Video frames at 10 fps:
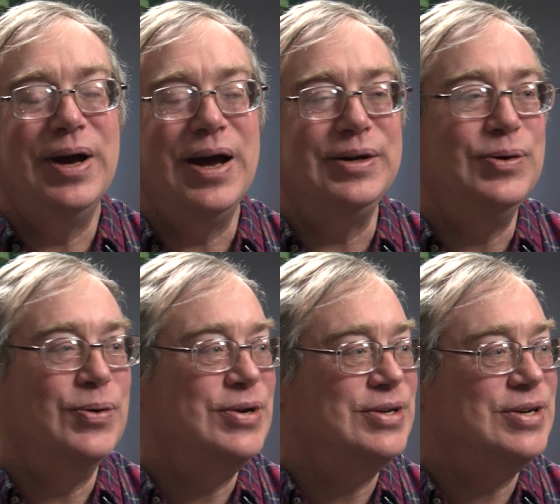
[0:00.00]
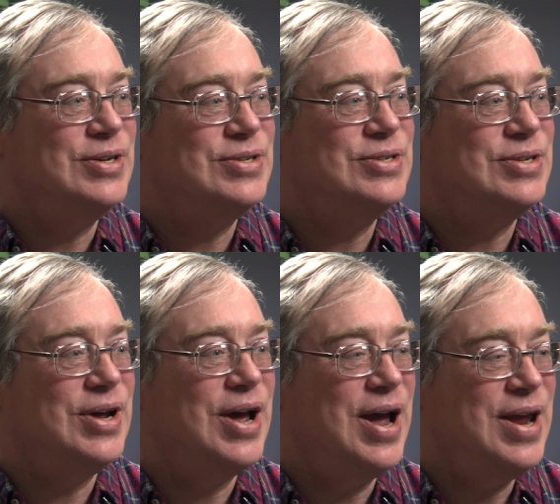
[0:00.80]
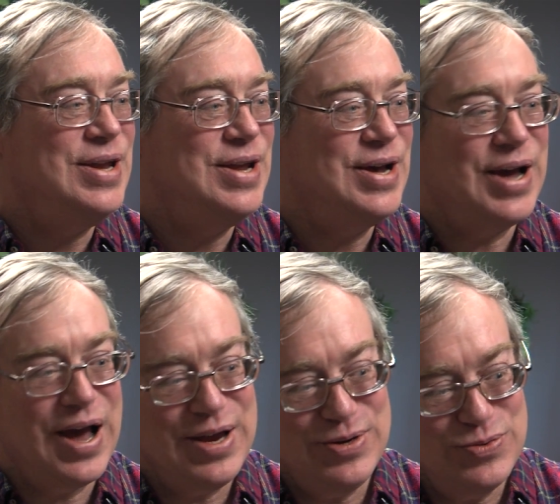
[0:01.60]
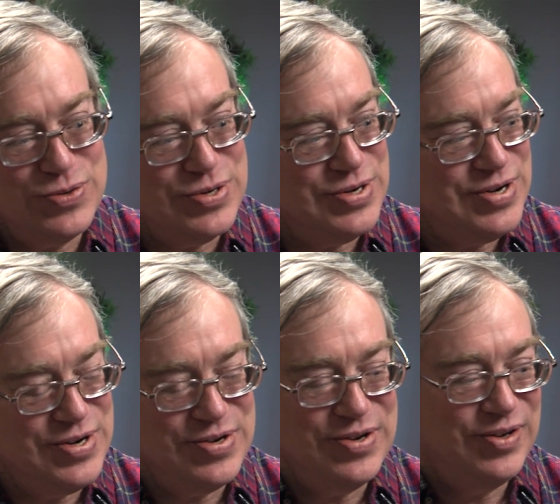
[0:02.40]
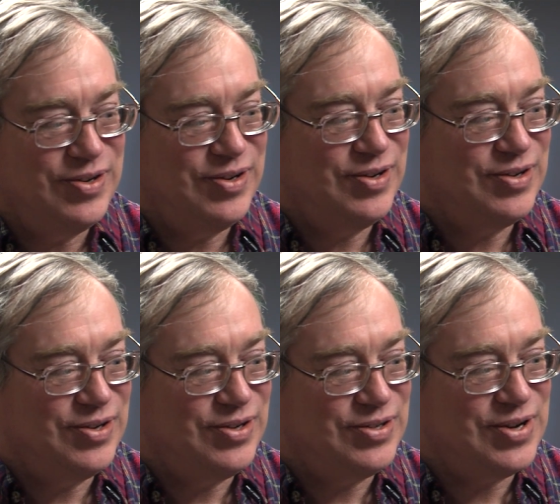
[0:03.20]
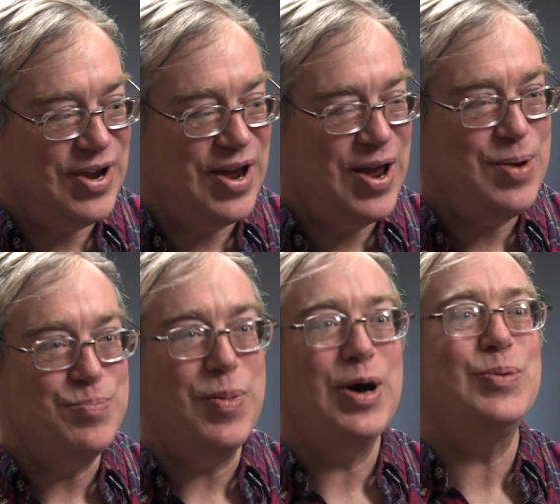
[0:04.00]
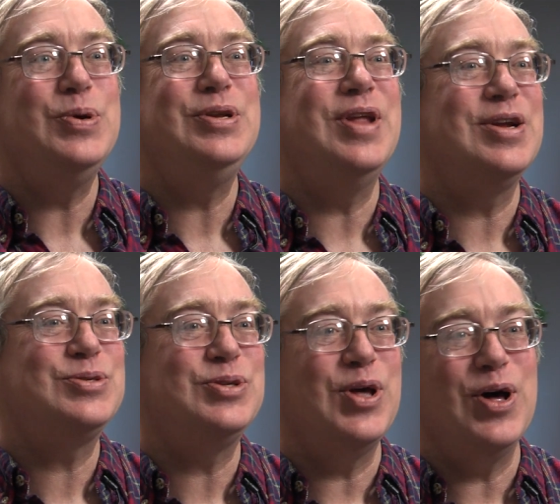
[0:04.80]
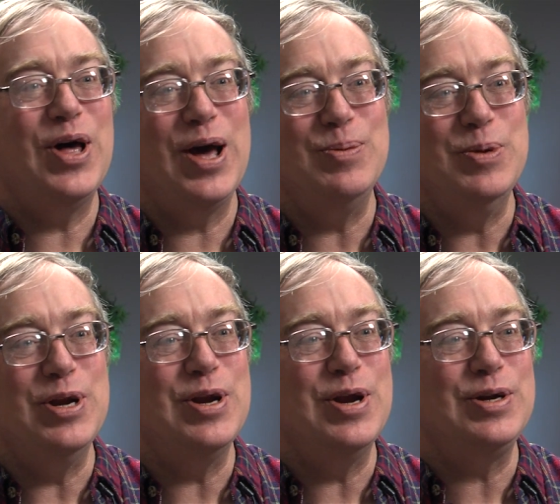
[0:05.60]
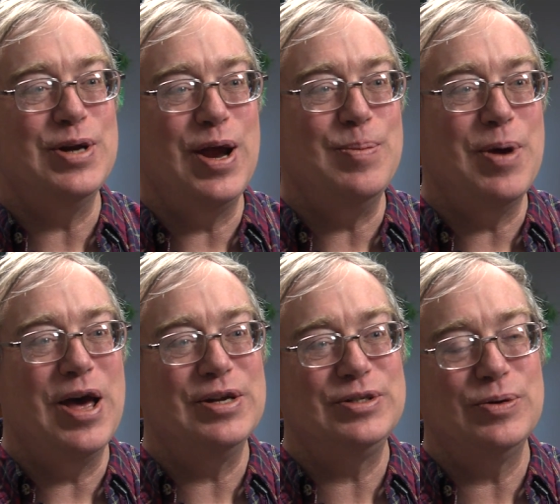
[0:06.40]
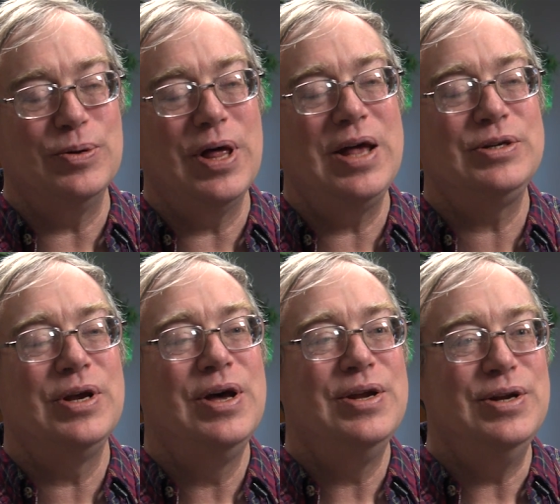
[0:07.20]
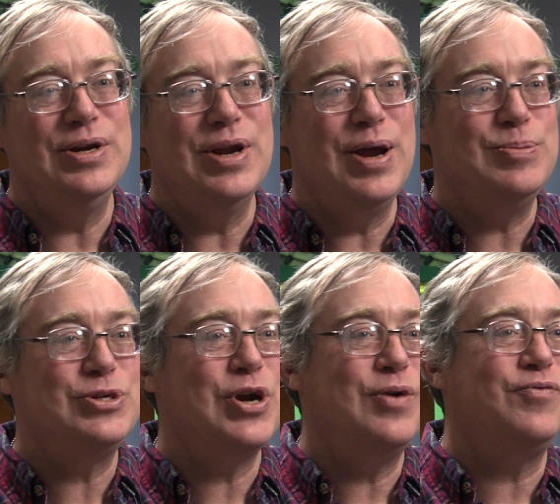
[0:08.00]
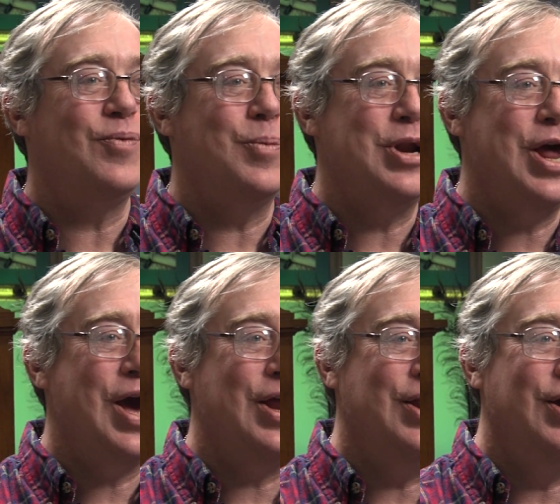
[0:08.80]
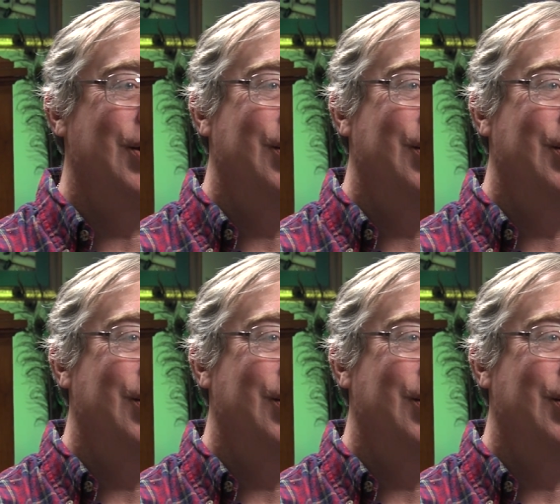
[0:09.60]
I'd go in and I'd say, "Hey, Dick, how you doing?" he'd say, "Hey, Buckwheat." That's they'll have me nickname as. Well, that nickname started from my dad.